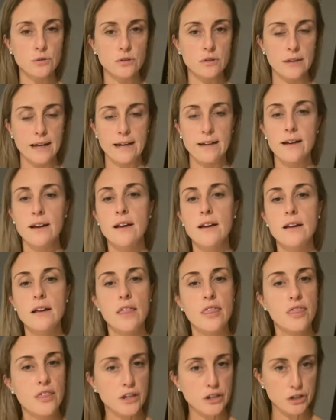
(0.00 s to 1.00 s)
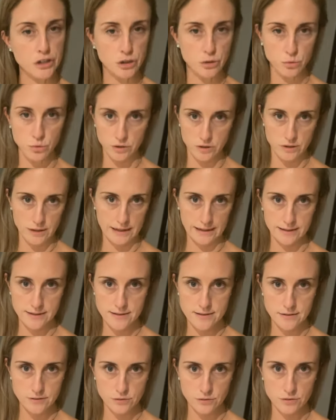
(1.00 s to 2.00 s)
like that you would like it
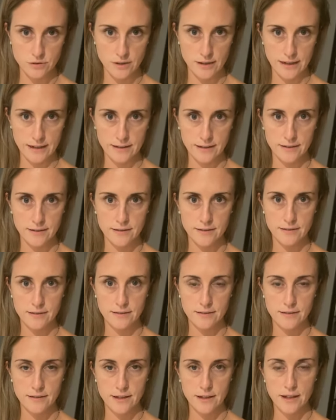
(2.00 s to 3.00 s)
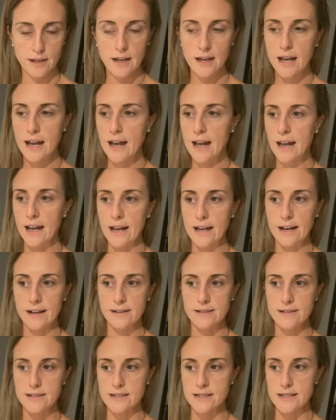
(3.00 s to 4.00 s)
to look like, and
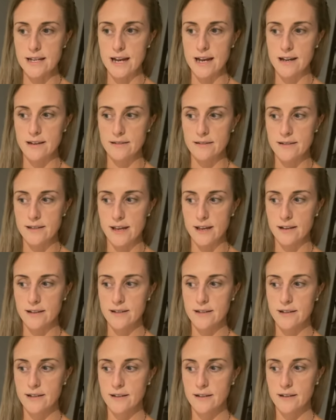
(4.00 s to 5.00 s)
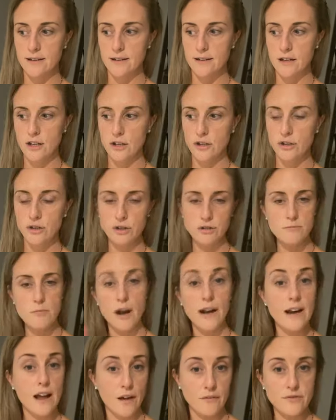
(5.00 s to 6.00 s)
understand that you might
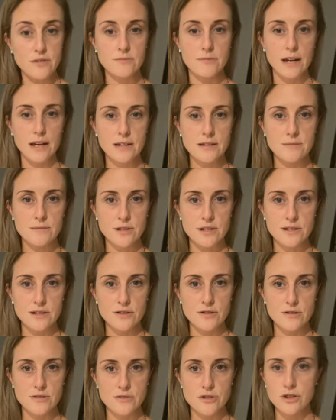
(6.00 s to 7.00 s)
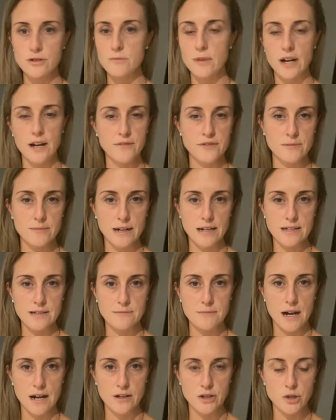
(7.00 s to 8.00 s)
have to make some decisions, you might have to make some
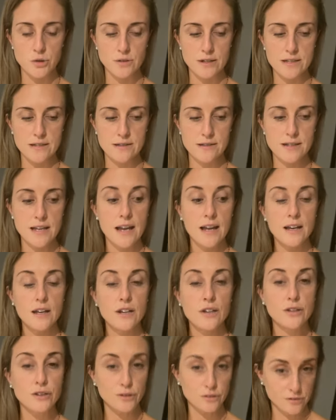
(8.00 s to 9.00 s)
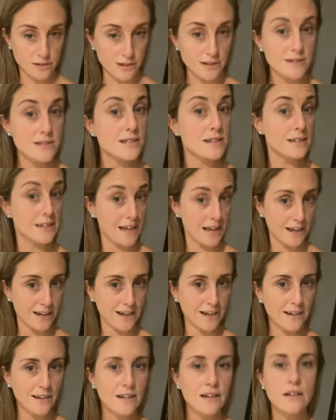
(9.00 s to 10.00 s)
hard choices. You can
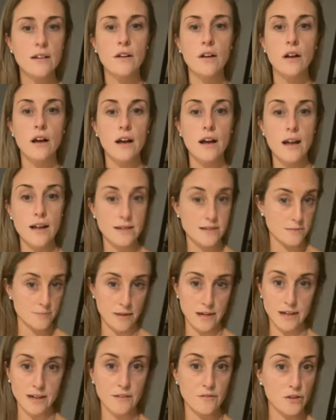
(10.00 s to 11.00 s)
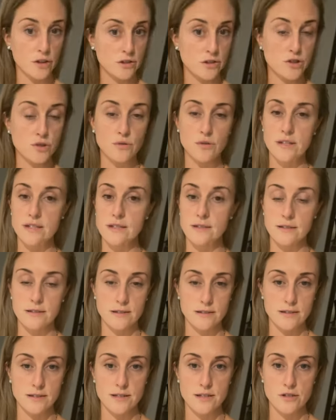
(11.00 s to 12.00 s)
delay as many of those choices and
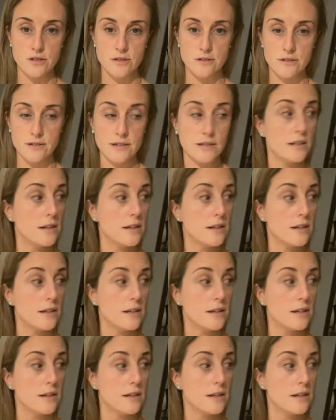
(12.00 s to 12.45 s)
decisions